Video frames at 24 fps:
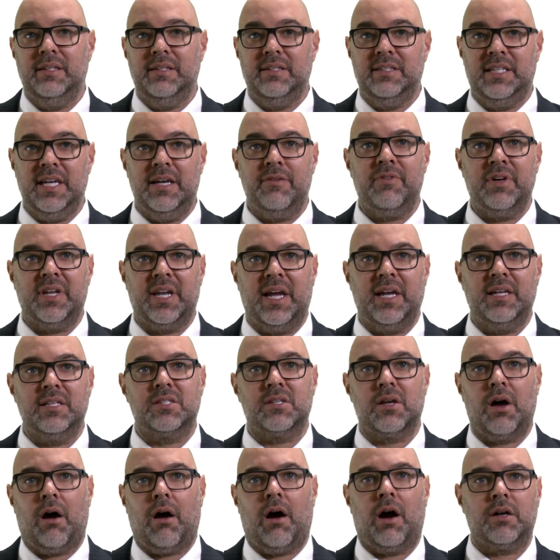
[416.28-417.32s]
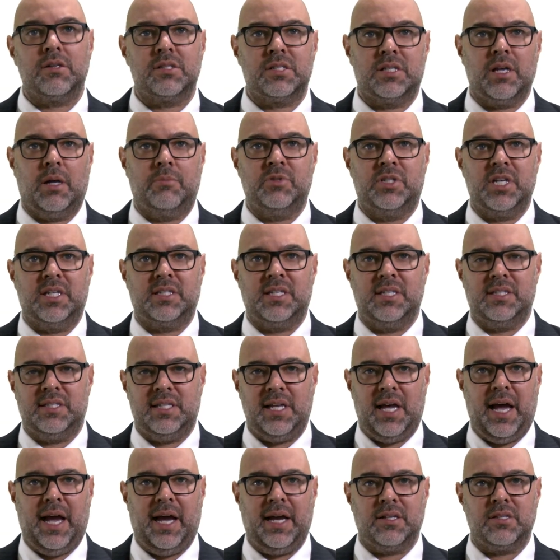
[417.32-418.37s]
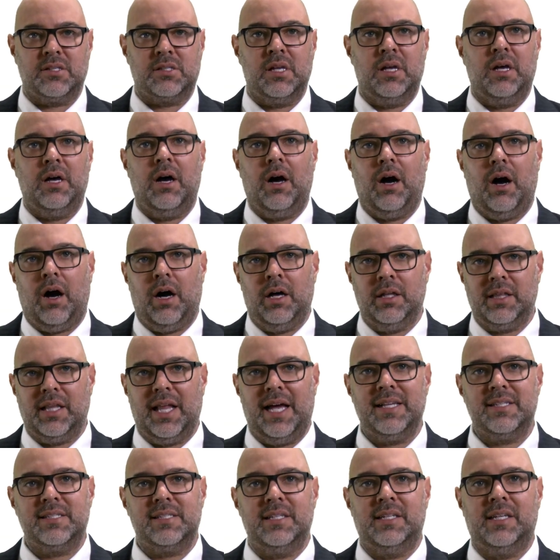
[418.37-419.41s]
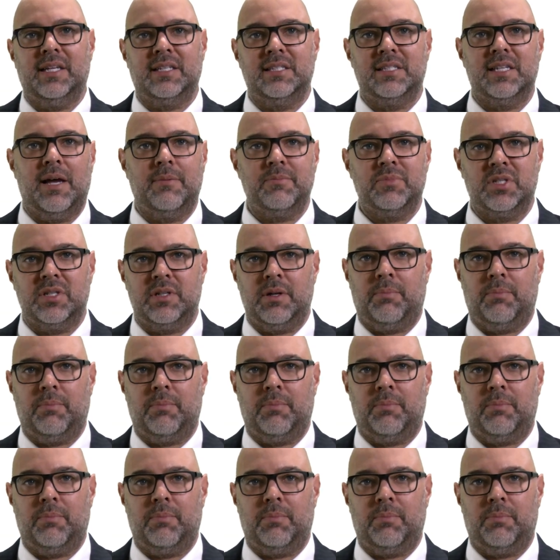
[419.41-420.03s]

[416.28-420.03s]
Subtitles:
Dividends are subject to tax unless an exemption